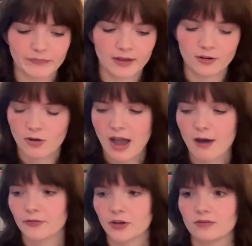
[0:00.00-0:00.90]
i don't know
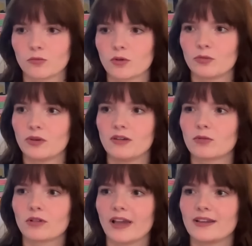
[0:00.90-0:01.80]
however what are we
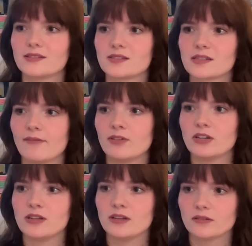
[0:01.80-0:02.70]
we're like
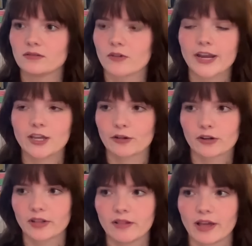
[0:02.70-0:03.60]
70
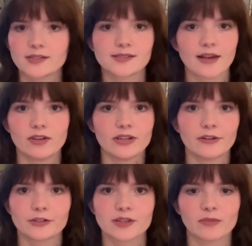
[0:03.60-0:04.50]
regularly like
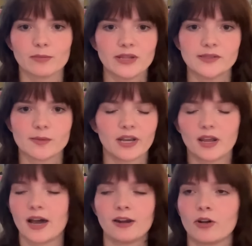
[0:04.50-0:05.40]
70 or something beats a
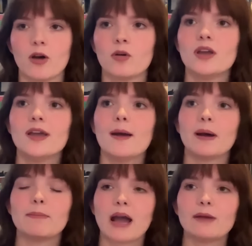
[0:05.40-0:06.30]
minute i don't know
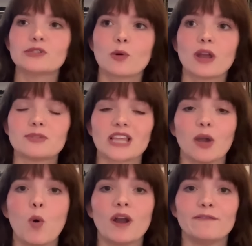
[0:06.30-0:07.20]
but mine was going up to
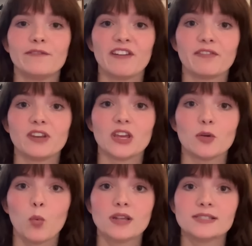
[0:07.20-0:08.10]
like 150,
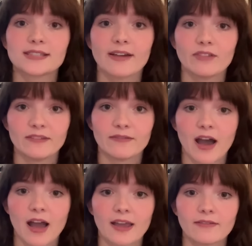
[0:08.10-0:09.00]

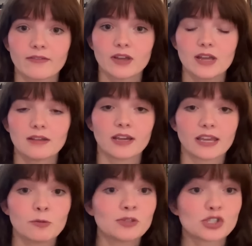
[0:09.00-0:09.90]
175. Like
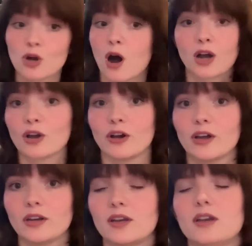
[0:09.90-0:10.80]
it was wow. not okay.
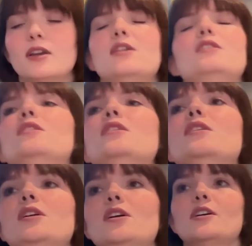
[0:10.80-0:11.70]
good.
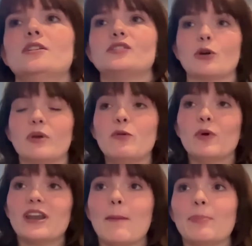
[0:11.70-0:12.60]
Yeah. So it
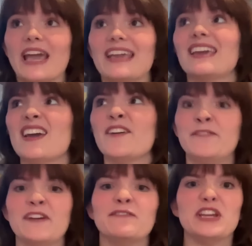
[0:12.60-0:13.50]
went up like
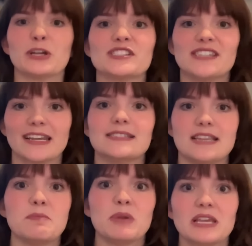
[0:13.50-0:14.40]
50 or
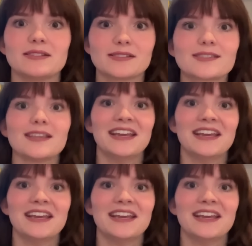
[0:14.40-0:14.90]
60 beats.